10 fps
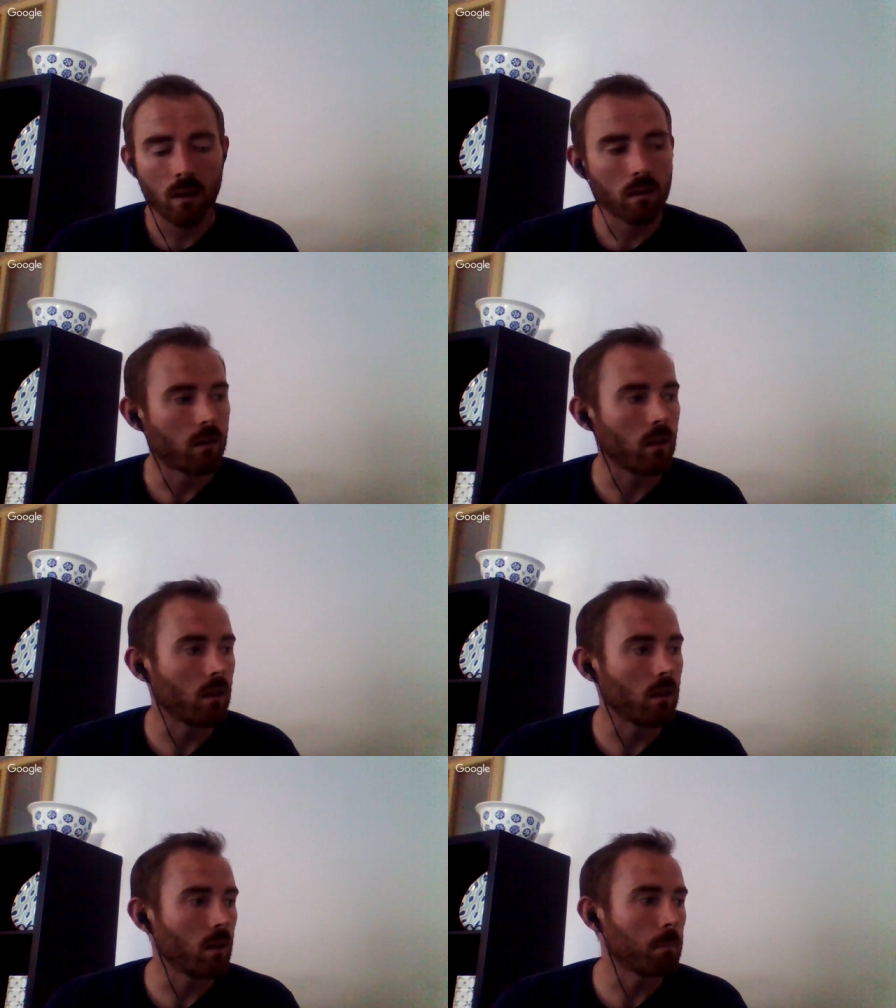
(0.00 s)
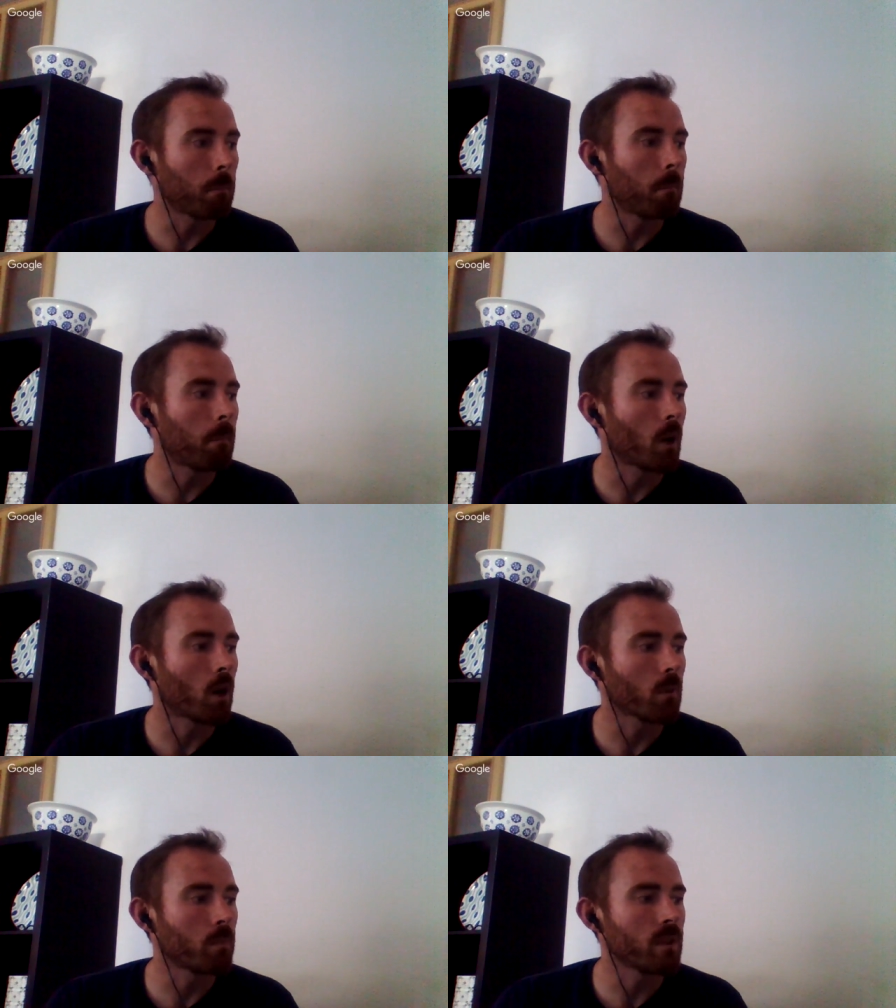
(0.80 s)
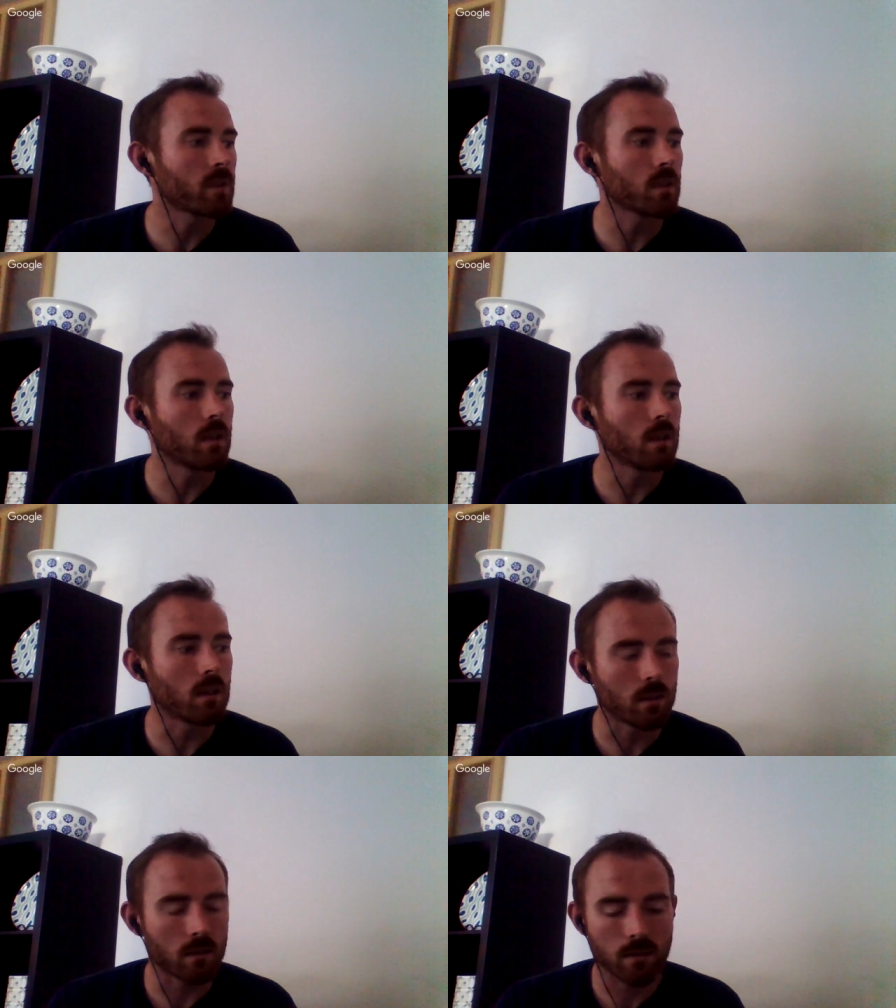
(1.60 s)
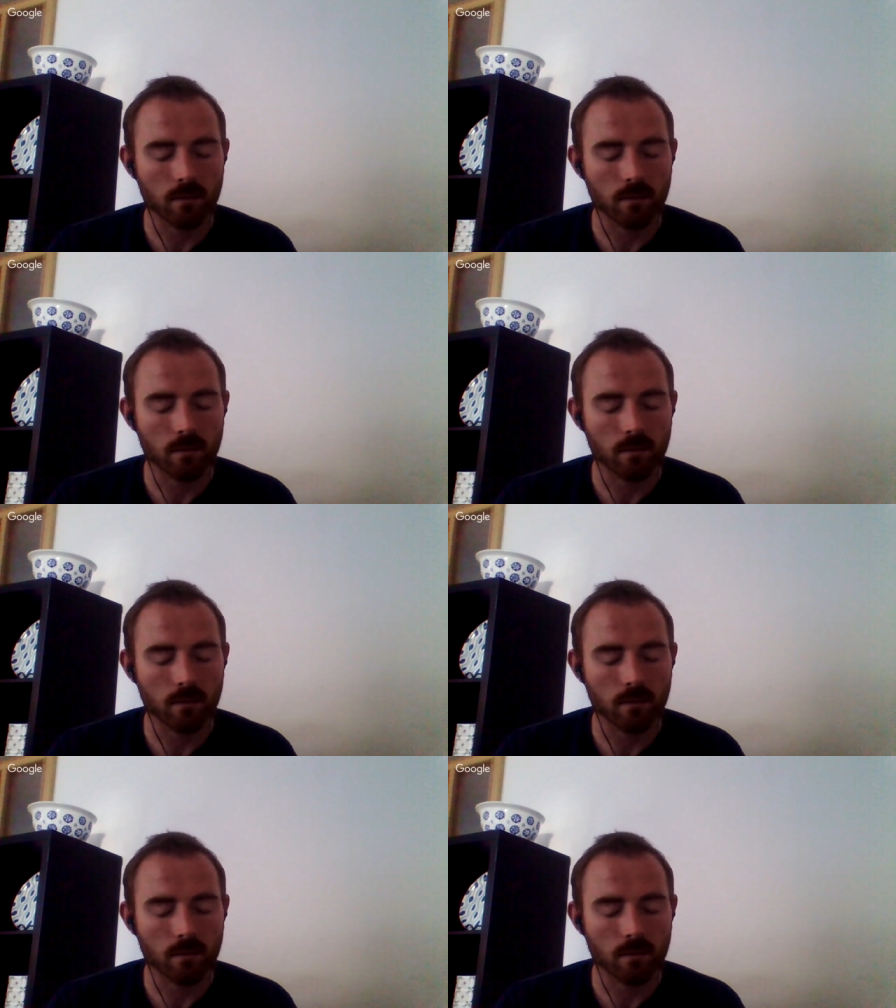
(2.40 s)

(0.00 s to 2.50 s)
The purpose is